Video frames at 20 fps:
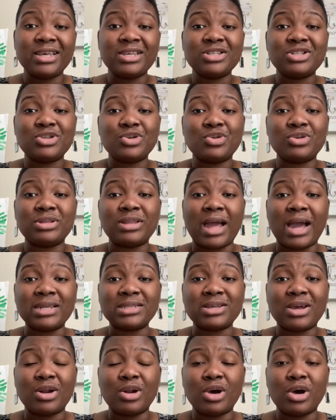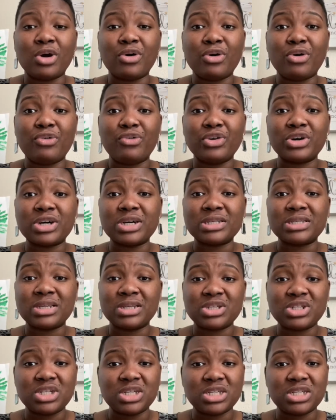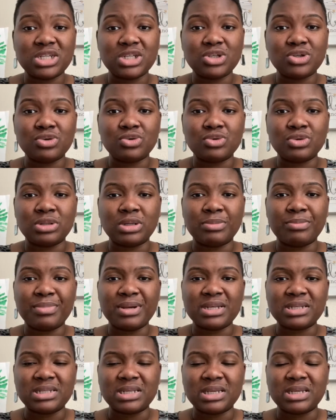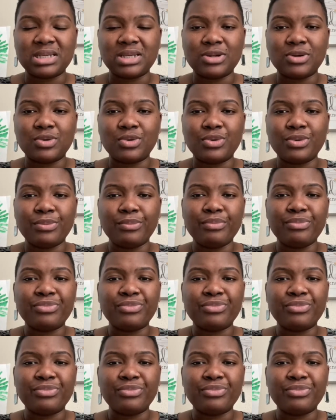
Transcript: so that's gonna focus on teaching you the basic, you know,